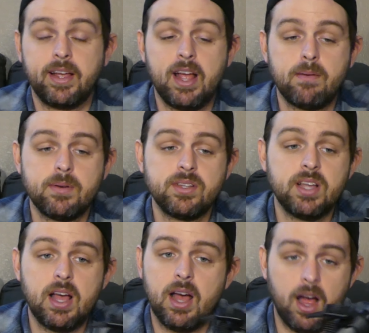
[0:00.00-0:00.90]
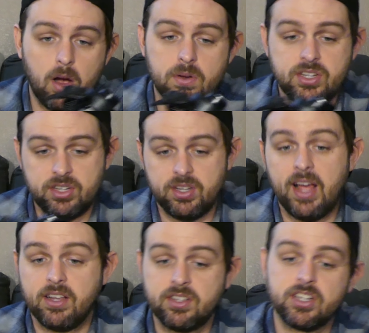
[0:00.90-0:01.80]
cameras, I always
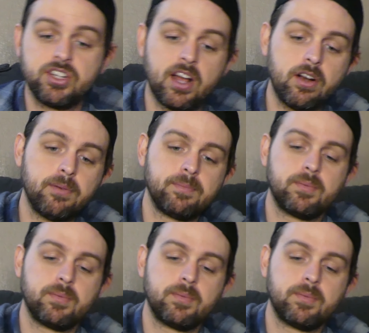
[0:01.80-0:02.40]
test the shutter.